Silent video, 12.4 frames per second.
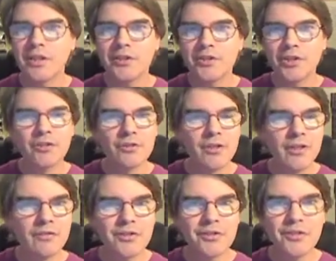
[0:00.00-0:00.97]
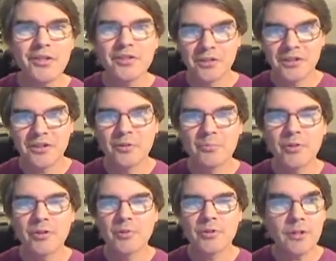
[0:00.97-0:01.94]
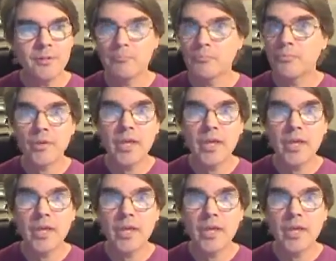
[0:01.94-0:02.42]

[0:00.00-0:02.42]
AGs and the FTC as an illegal pyramid scheme.